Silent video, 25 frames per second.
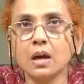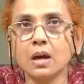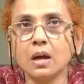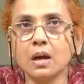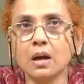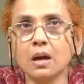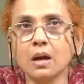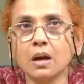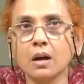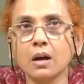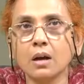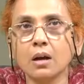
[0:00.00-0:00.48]

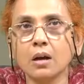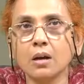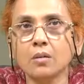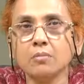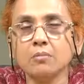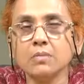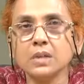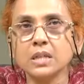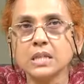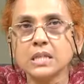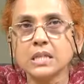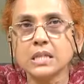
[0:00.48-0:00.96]
uh,
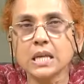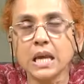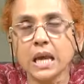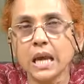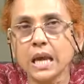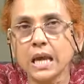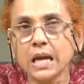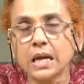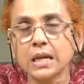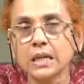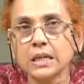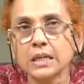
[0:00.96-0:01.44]
Miss
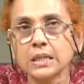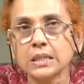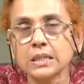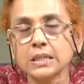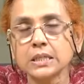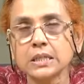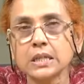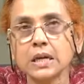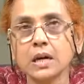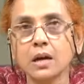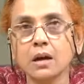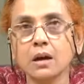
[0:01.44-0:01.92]

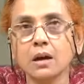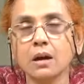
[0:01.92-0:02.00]
Eckhart